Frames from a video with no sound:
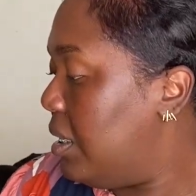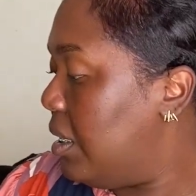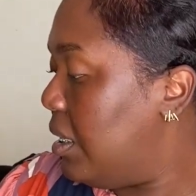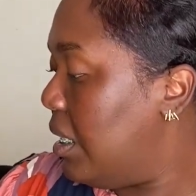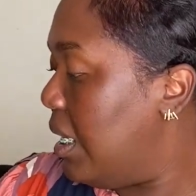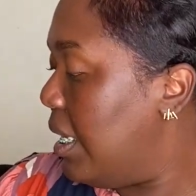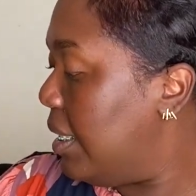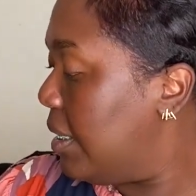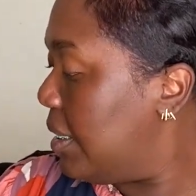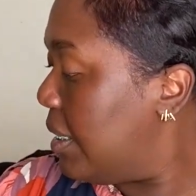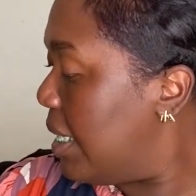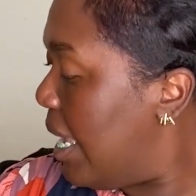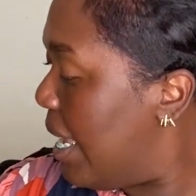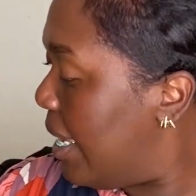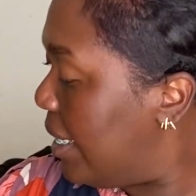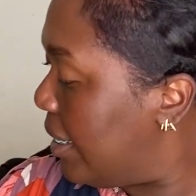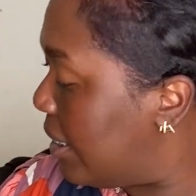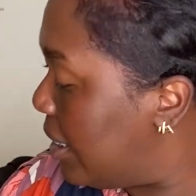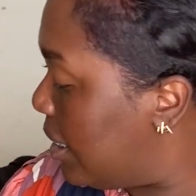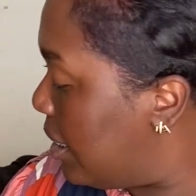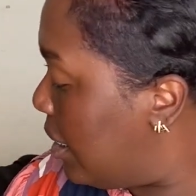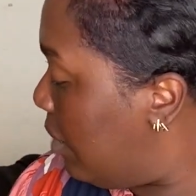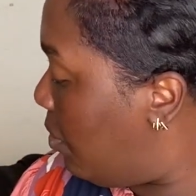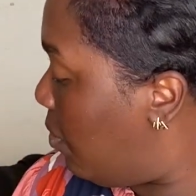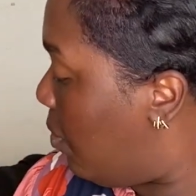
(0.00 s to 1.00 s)
it takes
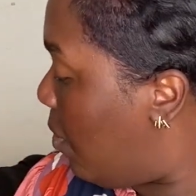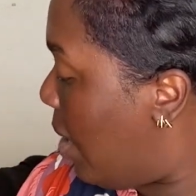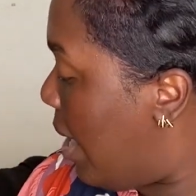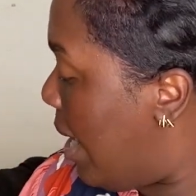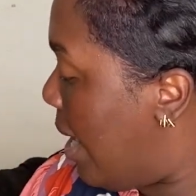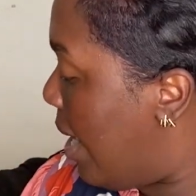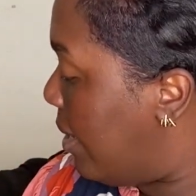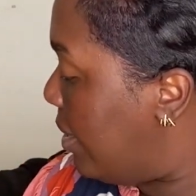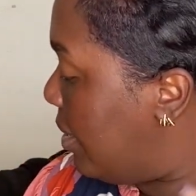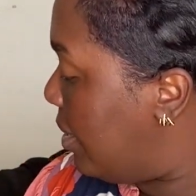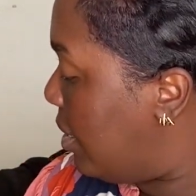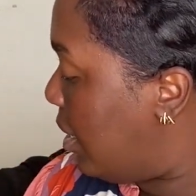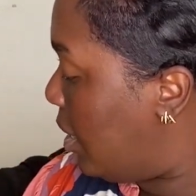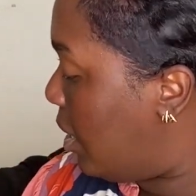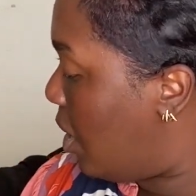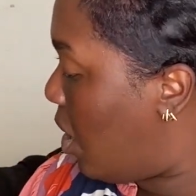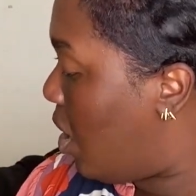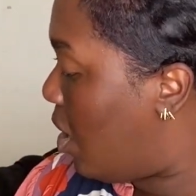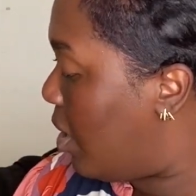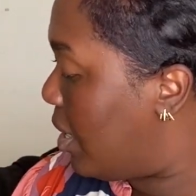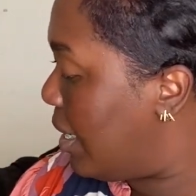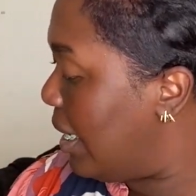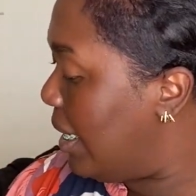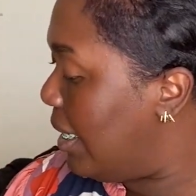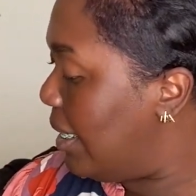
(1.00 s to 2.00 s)
the the
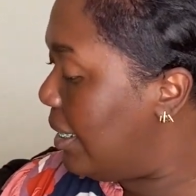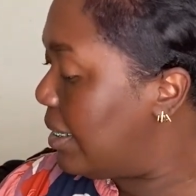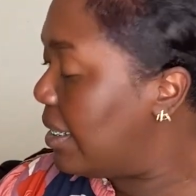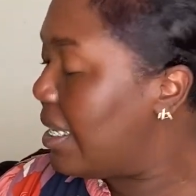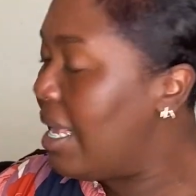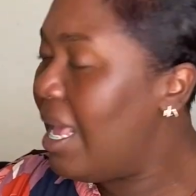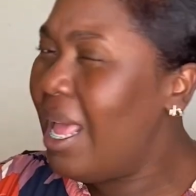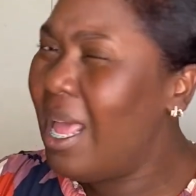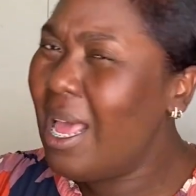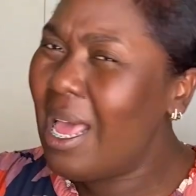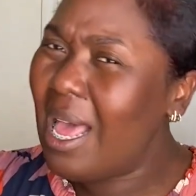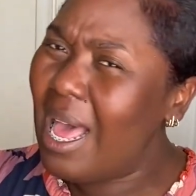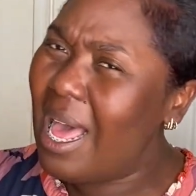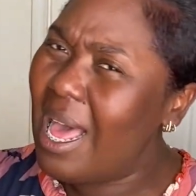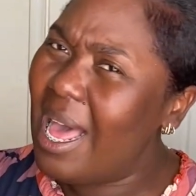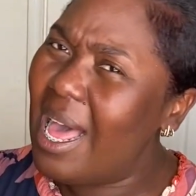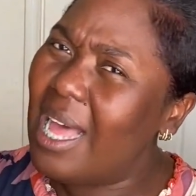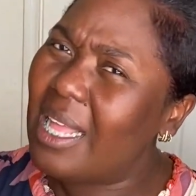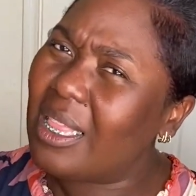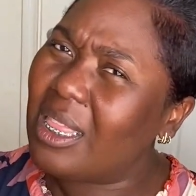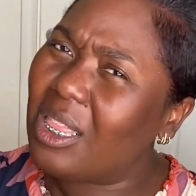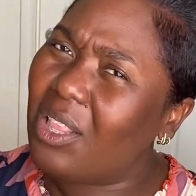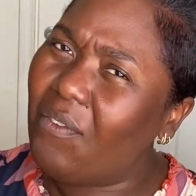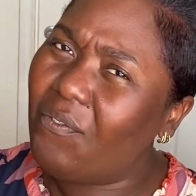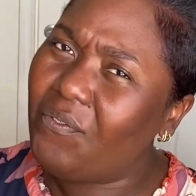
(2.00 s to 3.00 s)
longest. I
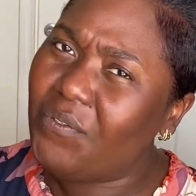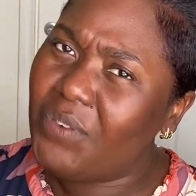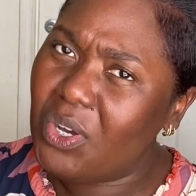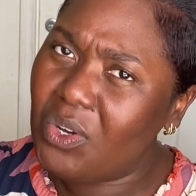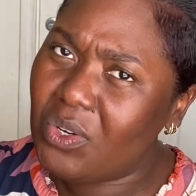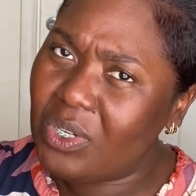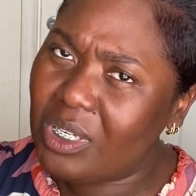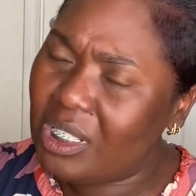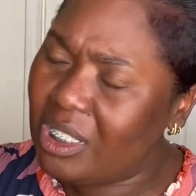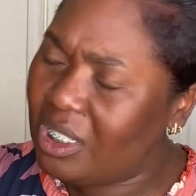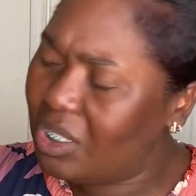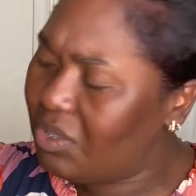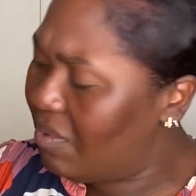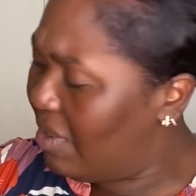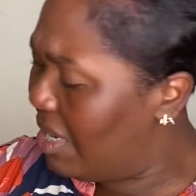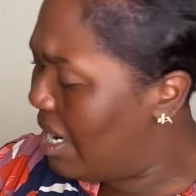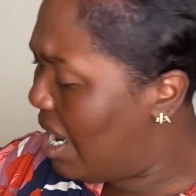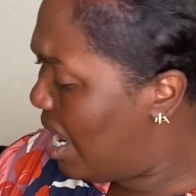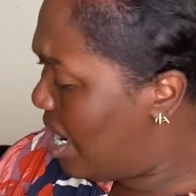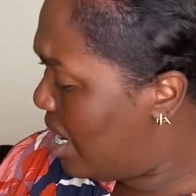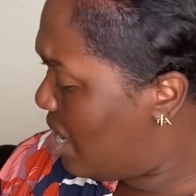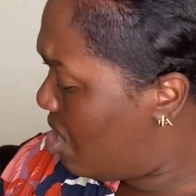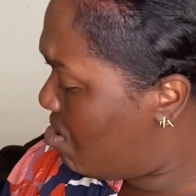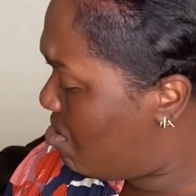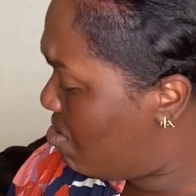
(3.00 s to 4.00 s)
have to focus when
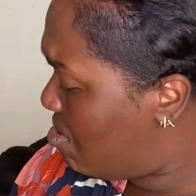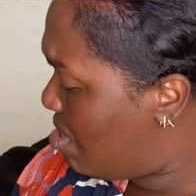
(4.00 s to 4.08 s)
I do